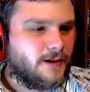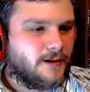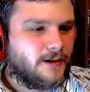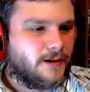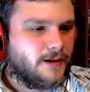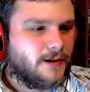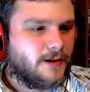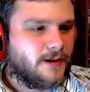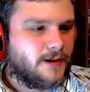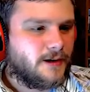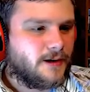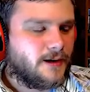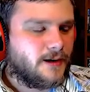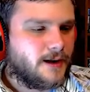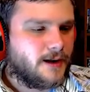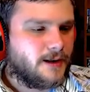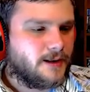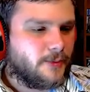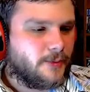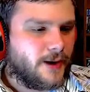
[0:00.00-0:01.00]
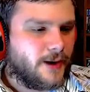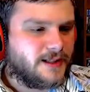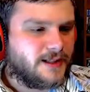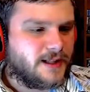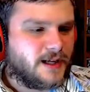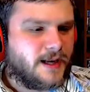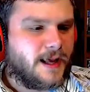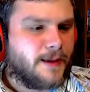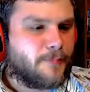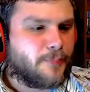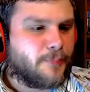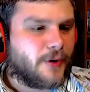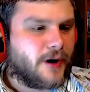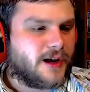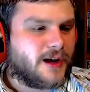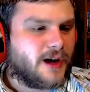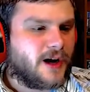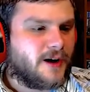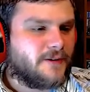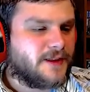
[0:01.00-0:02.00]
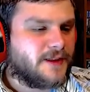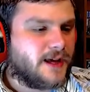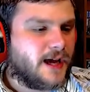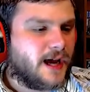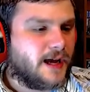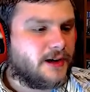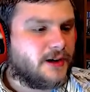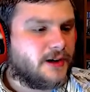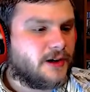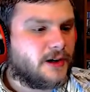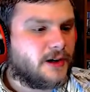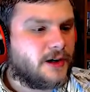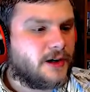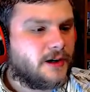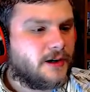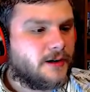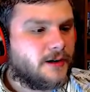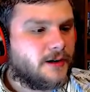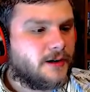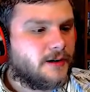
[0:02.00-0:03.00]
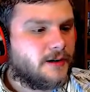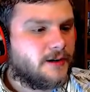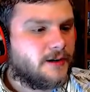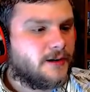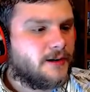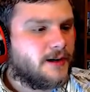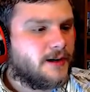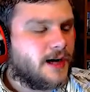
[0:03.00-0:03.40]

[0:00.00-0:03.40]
dare he? Wait, did he right, break off the anchor? I